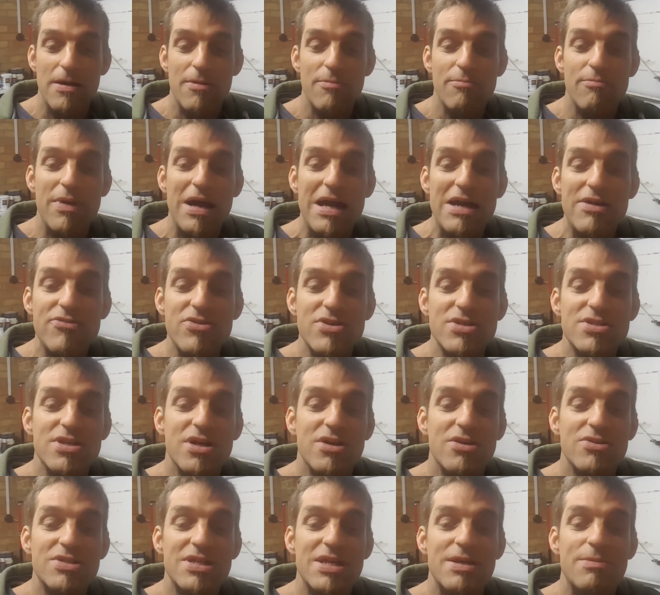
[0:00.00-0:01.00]
may
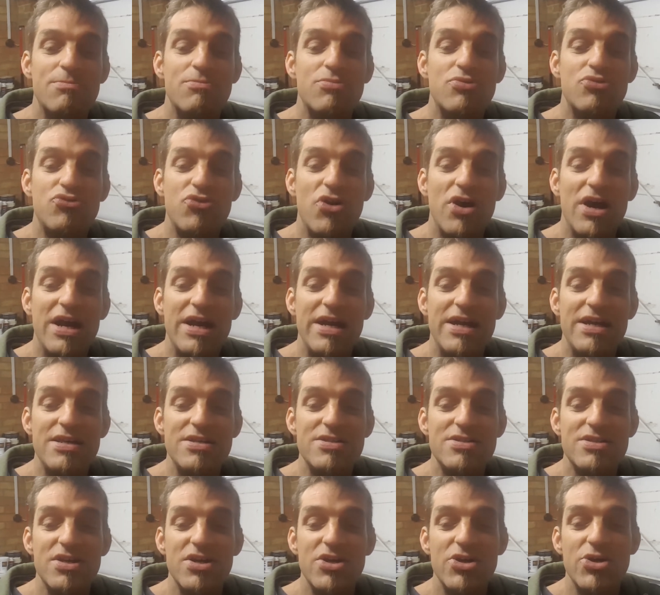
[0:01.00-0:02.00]
result in
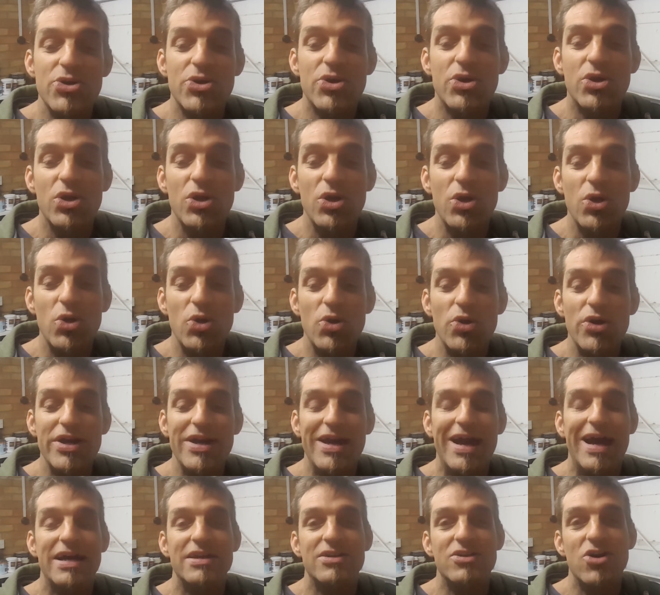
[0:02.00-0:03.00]
praise, glory
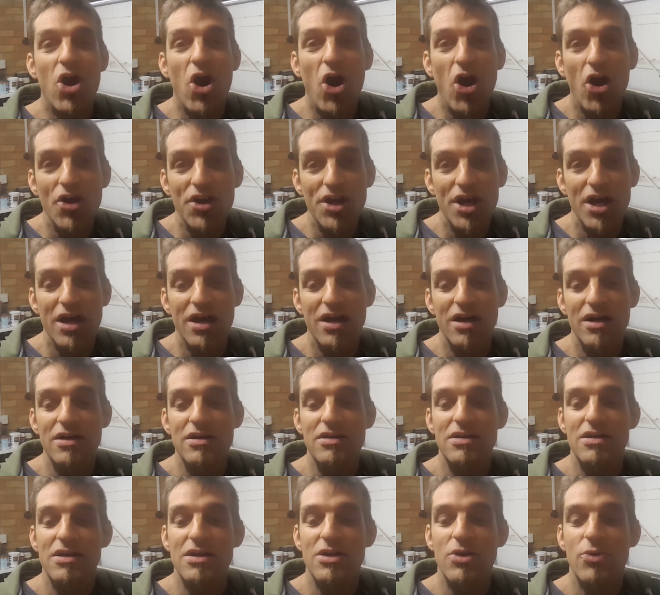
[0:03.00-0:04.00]
and honour
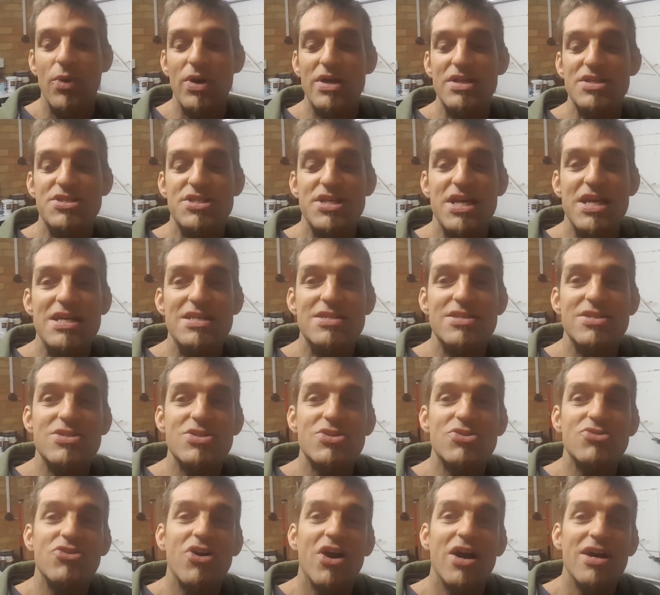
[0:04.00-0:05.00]
when Jesus
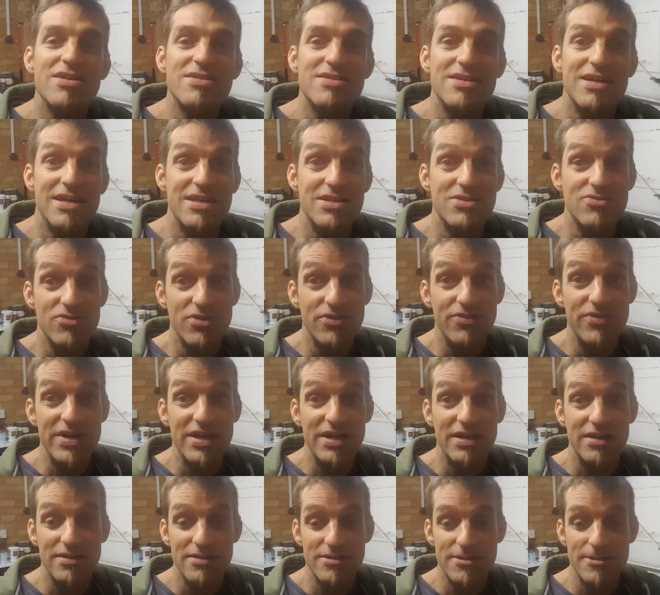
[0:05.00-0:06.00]
Christ is
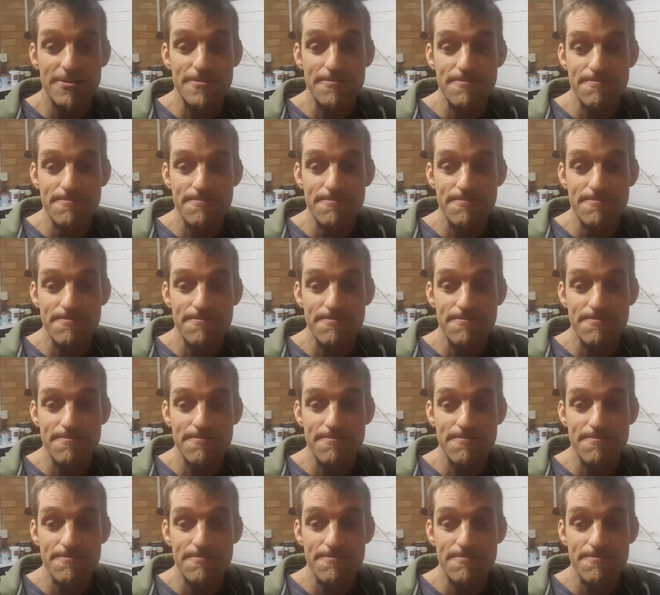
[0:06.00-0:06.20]
revealed.